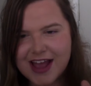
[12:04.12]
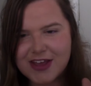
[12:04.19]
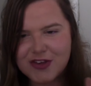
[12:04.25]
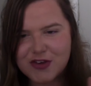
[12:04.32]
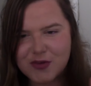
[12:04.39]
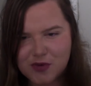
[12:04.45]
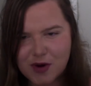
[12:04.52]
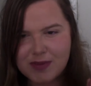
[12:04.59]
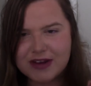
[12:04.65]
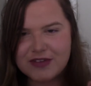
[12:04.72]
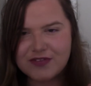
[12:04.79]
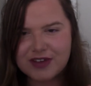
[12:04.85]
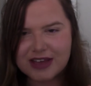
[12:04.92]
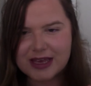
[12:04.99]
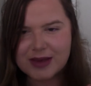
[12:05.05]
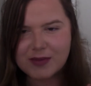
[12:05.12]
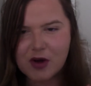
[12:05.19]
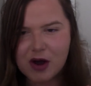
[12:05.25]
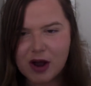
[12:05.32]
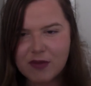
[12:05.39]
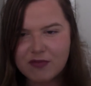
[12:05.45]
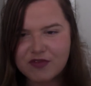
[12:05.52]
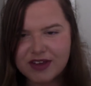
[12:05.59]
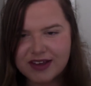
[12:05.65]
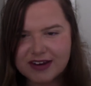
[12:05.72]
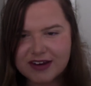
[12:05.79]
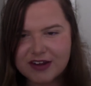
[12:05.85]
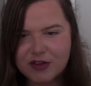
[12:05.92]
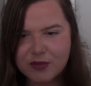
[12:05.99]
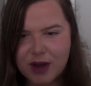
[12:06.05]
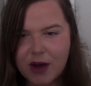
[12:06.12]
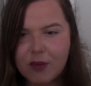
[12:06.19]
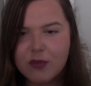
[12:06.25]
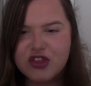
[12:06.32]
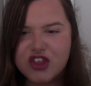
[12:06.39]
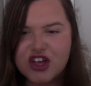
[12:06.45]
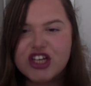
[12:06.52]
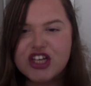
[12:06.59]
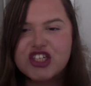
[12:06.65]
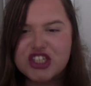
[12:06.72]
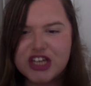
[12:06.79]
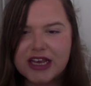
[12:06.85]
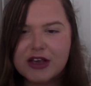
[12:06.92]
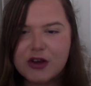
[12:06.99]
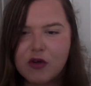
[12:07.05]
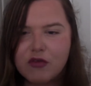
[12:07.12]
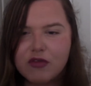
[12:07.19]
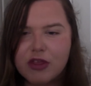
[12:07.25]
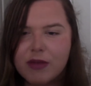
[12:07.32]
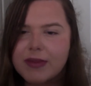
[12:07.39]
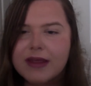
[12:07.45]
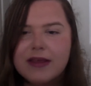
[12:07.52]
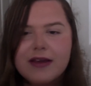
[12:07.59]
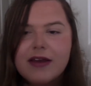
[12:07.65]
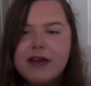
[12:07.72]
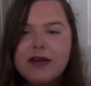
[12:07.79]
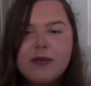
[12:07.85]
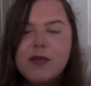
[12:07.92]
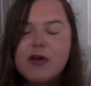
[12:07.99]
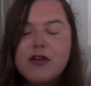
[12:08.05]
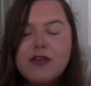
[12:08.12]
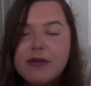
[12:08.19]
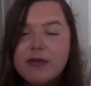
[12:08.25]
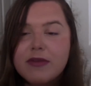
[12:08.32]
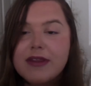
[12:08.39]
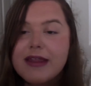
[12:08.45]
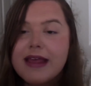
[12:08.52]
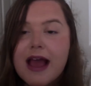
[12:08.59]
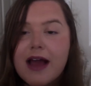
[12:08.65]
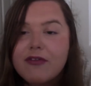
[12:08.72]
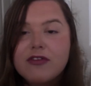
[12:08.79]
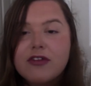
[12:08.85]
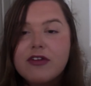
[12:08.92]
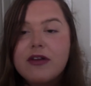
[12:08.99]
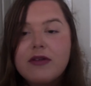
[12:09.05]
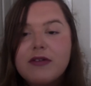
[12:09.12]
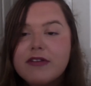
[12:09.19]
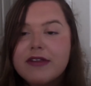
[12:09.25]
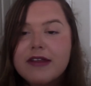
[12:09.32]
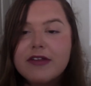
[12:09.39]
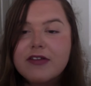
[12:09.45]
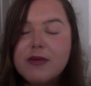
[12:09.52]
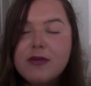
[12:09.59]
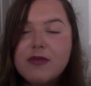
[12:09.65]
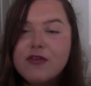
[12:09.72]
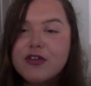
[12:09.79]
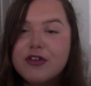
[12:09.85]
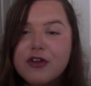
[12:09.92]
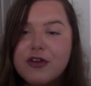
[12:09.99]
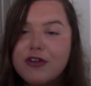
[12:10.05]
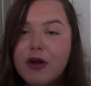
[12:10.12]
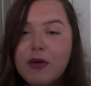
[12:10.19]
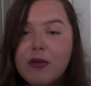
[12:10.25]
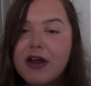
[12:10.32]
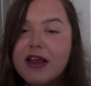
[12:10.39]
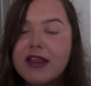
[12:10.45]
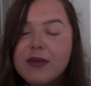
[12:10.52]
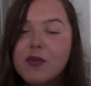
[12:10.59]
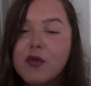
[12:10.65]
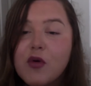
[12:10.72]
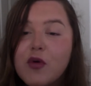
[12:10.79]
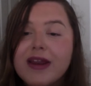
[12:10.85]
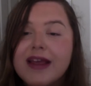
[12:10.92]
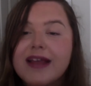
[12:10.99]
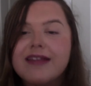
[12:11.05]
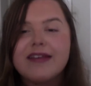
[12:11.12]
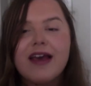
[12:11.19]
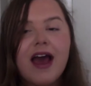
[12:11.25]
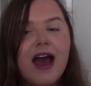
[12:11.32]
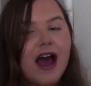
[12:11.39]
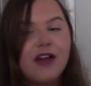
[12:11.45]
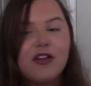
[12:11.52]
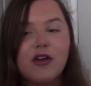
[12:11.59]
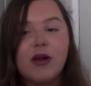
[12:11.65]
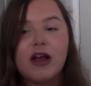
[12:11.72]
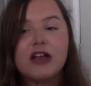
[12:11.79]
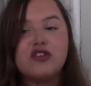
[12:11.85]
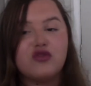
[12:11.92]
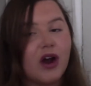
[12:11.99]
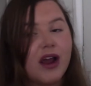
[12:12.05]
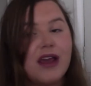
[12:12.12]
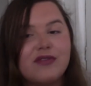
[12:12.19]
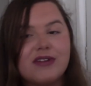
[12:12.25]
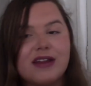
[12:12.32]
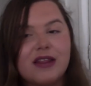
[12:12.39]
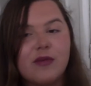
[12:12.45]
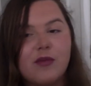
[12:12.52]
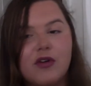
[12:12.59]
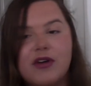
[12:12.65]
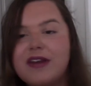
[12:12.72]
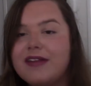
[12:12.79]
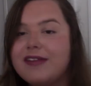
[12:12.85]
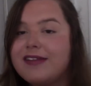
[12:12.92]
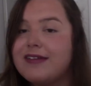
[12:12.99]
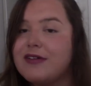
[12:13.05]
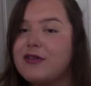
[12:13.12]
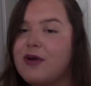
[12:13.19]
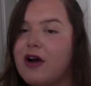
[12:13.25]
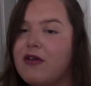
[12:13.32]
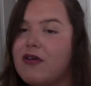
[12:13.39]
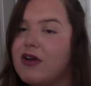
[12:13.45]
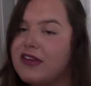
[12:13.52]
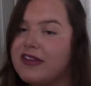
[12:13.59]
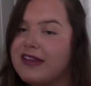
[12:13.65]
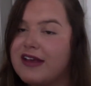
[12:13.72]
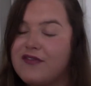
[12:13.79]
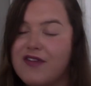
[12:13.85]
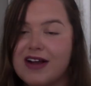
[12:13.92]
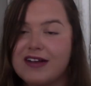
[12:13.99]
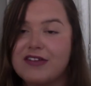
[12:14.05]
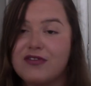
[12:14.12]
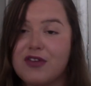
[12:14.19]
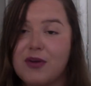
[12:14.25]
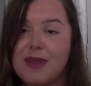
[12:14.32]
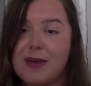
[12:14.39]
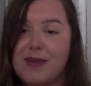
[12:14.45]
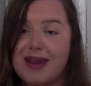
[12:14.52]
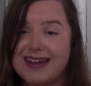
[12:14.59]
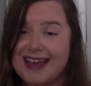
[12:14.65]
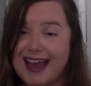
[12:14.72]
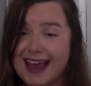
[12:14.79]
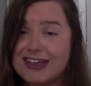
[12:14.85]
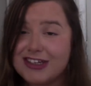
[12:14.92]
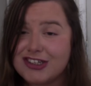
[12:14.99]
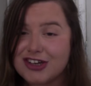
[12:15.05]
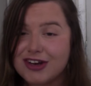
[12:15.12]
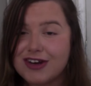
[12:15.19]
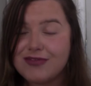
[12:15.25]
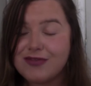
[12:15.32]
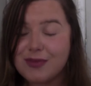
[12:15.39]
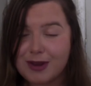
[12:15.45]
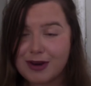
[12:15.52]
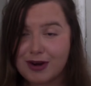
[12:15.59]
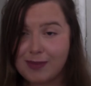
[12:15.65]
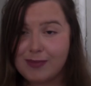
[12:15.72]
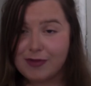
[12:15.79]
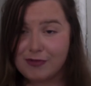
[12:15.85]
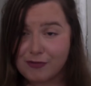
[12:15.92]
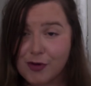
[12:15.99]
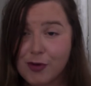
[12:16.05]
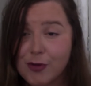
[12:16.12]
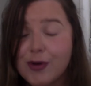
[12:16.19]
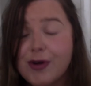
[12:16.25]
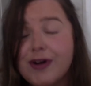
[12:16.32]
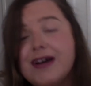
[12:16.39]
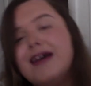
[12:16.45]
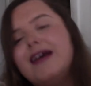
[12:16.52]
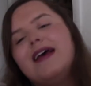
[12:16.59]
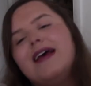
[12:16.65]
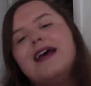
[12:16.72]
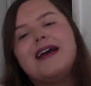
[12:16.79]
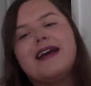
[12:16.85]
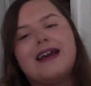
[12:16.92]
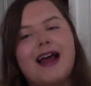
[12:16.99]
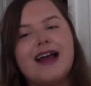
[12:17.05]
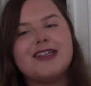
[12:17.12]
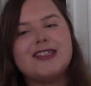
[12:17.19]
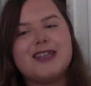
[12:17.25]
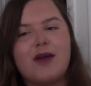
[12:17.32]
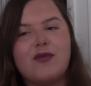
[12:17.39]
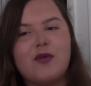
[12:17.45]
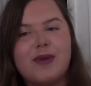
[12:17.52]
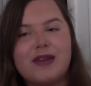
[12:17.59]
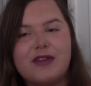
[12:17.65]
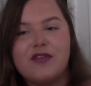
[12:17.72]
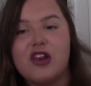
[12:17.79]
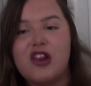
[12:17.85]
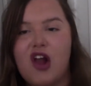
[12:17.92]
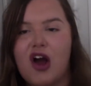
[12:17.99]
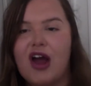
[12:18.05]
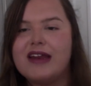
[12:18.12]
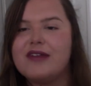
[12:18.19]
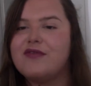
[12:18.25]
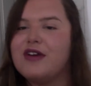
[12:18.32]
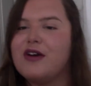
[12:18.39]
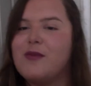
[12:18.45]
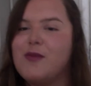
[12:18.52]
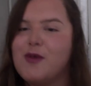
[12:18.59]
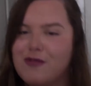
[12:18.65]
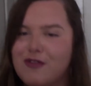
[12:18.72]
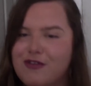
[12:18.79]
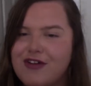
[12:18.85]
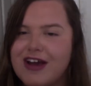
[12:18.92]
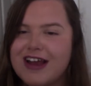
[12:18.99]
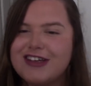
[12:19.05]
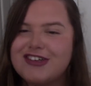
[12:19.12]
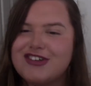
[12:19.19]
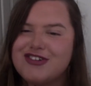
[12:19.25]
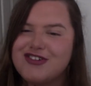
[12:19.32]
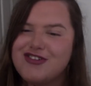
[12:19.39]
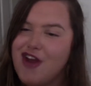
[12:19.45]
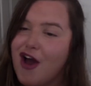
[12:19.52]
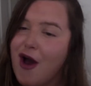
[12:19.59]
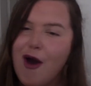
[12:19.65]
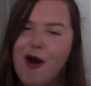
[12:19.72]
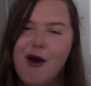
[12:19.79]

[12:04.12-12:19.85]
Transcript: You're probably thinking what I'm thinking as well. The cheek of them. They couldn't move them to the afternoon so that some of us who don't like the mornings and don't like driving in the morning and still are under the effects of some of their medication from the night before can actually have a bit of a line and feel more refreshed. No,